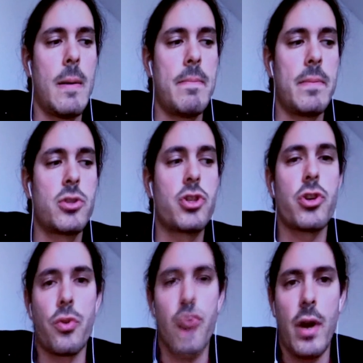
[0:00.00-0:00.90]

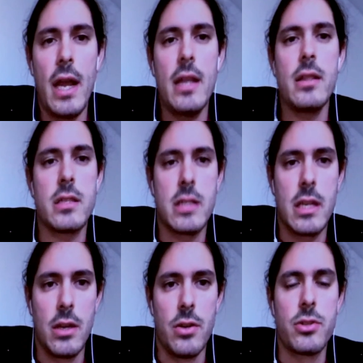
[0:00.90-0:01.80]
train the
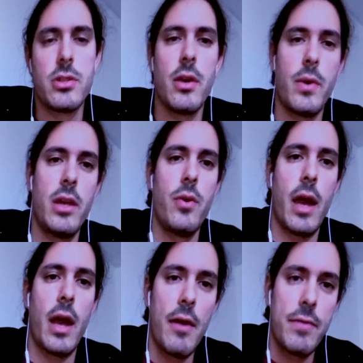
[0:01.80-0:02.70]
skills so that way you
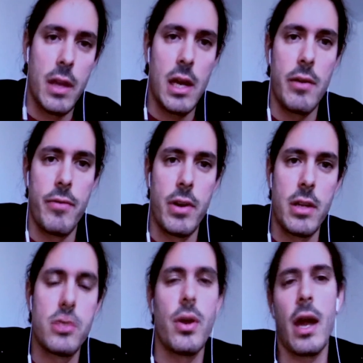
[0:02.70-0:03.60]
have the
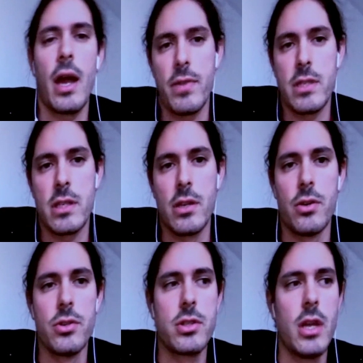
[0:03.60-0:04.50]
confidence, you have the
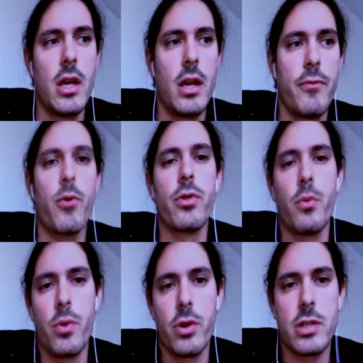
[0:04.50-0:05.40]
skills for the
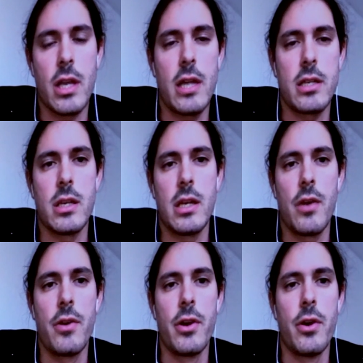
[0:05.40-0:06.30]
worst case
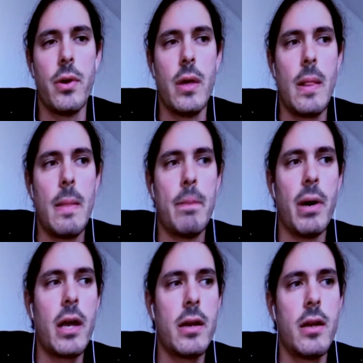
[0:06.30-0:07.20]
scenario,
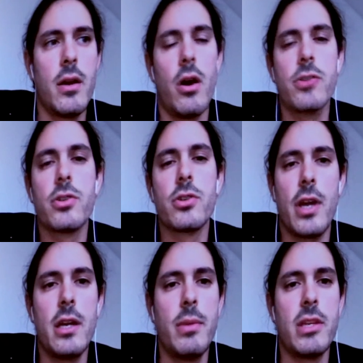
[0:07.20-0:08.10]
but also
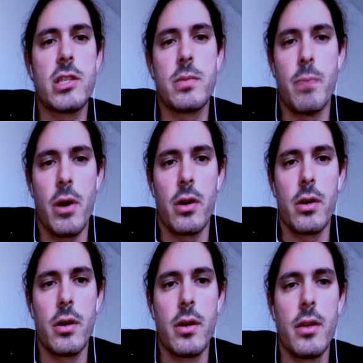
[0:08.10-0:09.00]
train to be smart.
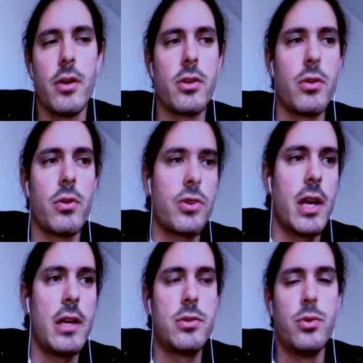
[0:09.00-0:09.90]
Don't
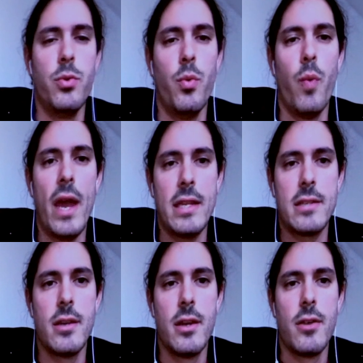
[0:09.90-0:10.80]
train to wait
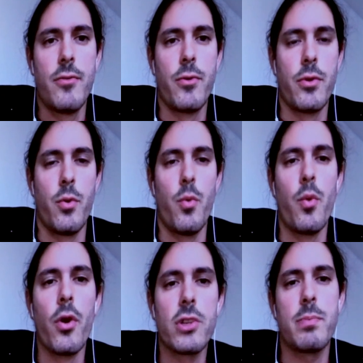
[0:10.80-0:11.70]
for the
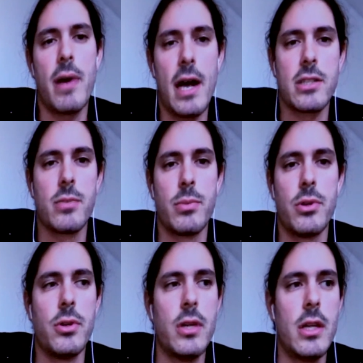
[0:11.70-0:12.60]
worst
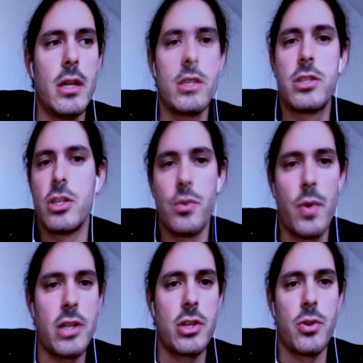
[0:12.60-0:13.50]
possible
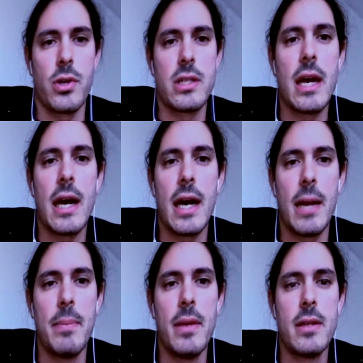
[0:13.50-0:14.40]
situation or
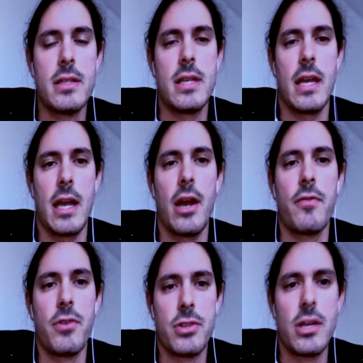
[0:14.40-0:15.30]
time to take care
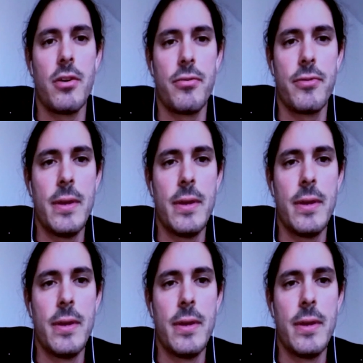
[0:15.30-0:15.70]
of yourself.